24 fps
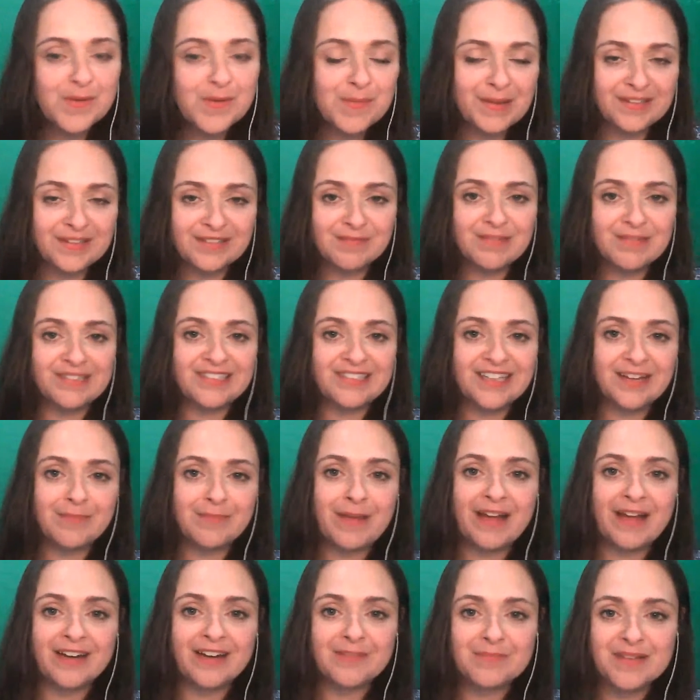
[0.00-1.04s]
don't be
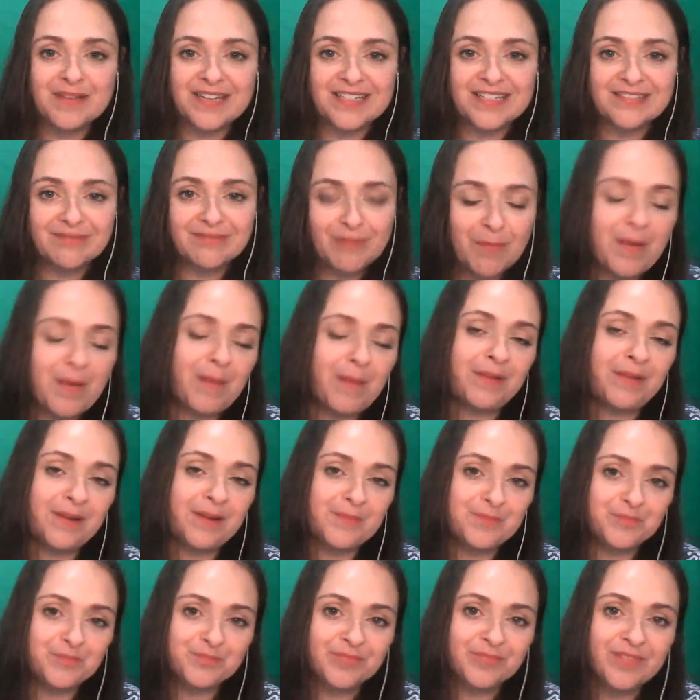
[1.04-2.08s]
pessimistic about it, because
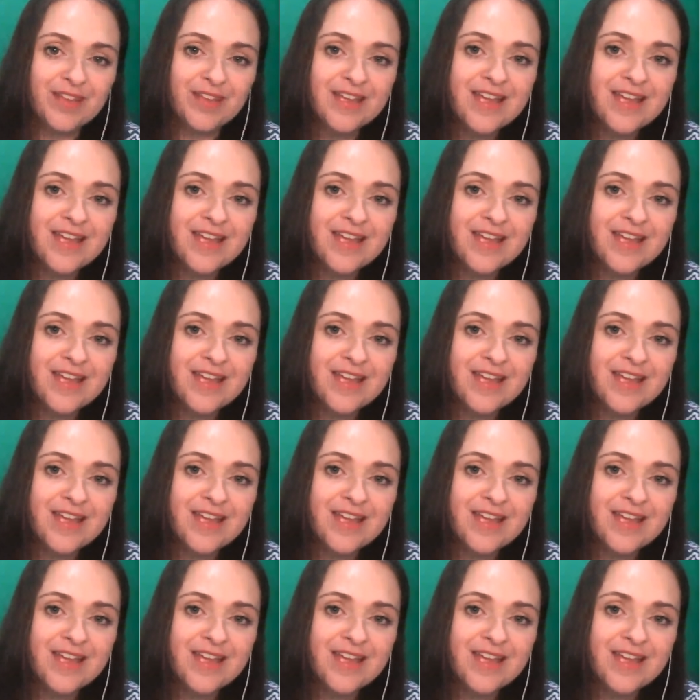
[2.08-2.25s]
remember